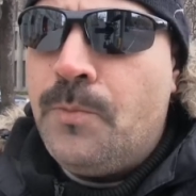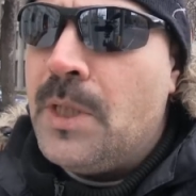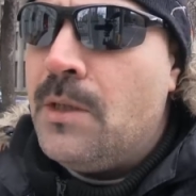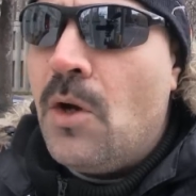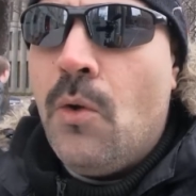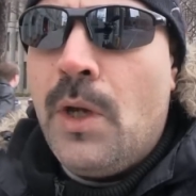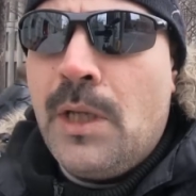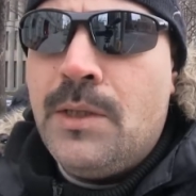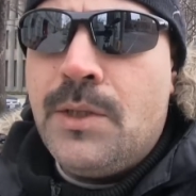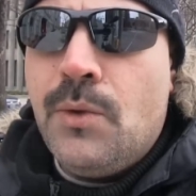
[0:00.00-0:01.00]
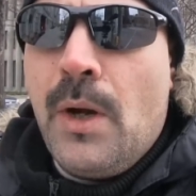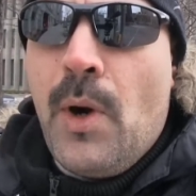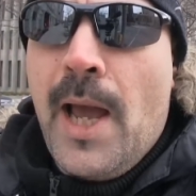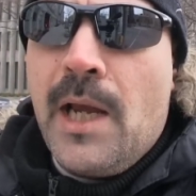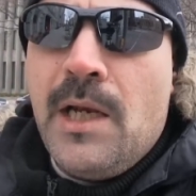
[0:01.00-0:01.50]
duped into going into
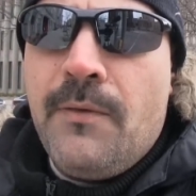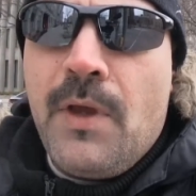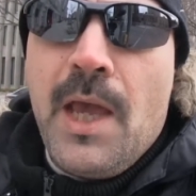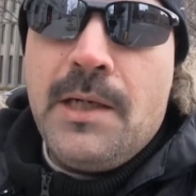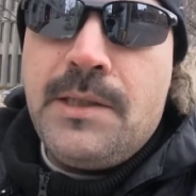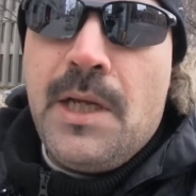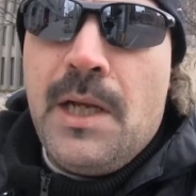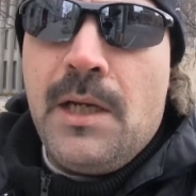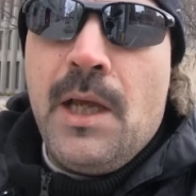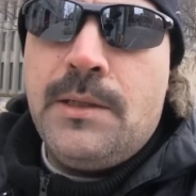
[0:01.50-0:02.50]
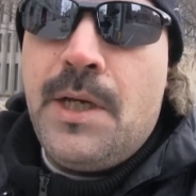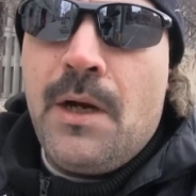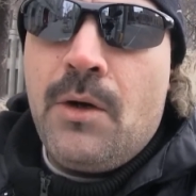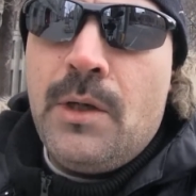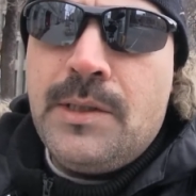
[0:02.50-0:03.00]
Iraq and Afghanistan to get
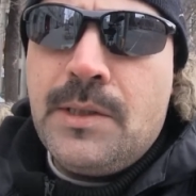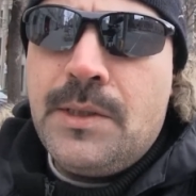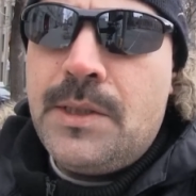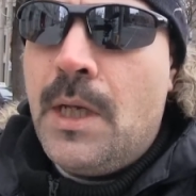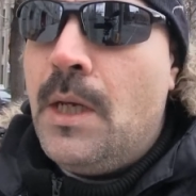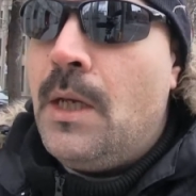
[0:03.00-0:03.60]
terrorists